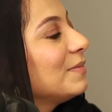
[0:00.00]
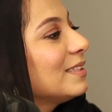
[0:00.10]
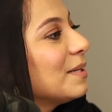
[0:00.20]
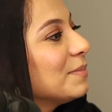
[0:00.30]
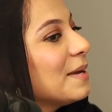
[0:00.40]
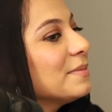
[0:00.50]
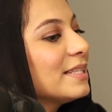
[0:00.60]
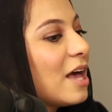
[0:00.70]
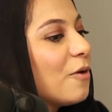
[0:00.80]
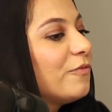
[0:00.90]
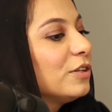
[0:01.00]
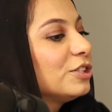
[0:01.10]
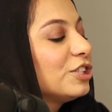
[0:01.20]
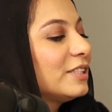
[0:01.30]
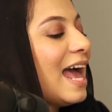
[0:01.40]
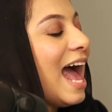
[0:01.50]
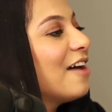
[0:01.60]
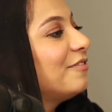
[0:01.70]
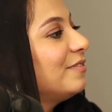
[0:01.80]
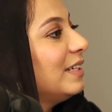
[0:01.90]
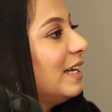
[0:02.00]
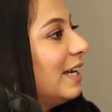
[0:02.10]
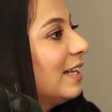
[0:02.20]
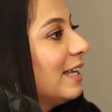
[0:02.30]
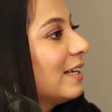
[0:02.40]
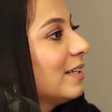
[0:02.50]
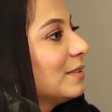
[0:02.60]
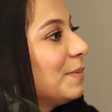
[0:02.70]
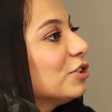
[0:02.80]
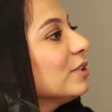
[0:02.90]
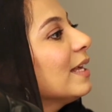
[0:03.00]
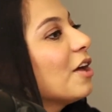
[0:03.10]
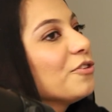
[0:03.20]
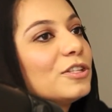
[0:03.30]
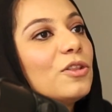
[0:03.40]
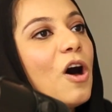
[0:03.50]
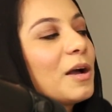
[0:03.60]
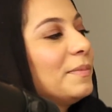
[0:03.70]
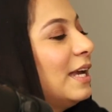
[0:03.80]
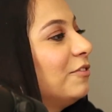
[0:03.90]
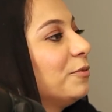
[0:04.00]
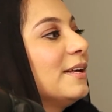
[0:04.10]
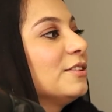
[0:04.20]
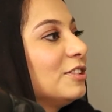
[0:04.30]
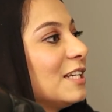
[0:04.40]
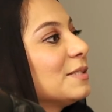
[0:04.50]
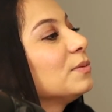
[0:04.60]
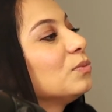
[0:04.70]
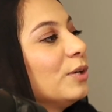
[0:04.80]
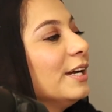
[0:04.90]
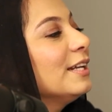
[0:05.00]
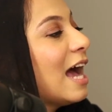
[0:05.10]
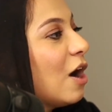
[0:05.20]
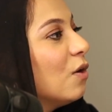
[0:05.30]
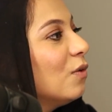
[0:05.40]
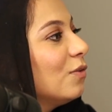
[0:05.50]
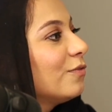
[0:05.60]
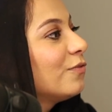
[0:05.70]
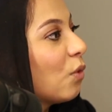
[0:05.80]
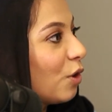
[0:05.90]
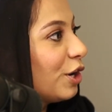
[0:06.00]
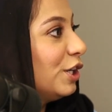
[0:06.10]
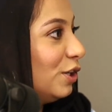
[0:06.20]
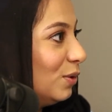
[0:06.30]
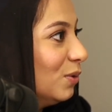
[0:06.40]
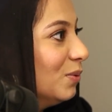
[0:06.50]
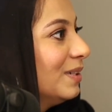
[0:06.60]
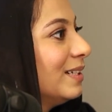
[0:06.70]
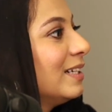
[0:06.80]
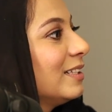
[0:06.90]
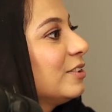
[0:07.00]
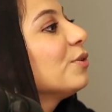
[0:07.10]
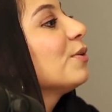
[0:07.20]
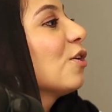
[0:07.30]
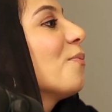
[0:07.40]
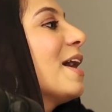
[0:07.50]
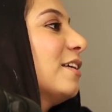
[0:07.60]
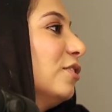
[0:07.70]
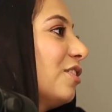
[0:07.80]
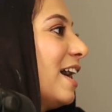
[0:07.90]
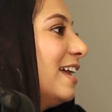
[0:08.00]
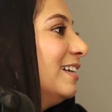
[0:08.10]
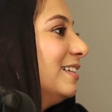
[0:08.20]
But sometimes it's helpful to just have it, like, especially, like, on those long behavior plans or assessments written out for you so you can go back and look at it.